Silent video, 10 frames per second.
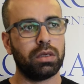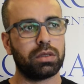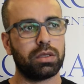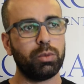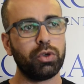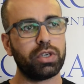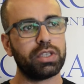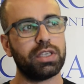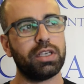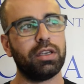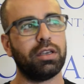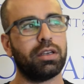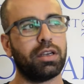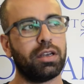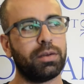Democracy,
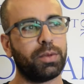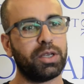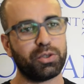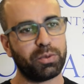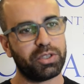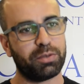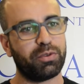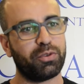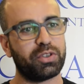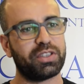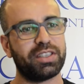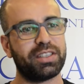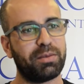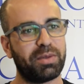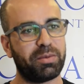as you mentioned before, it's the
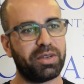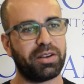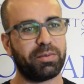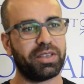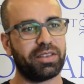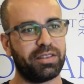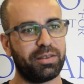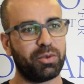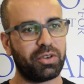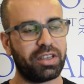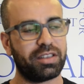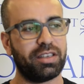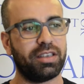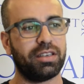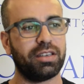same name in Arabic,
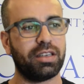Demokrati,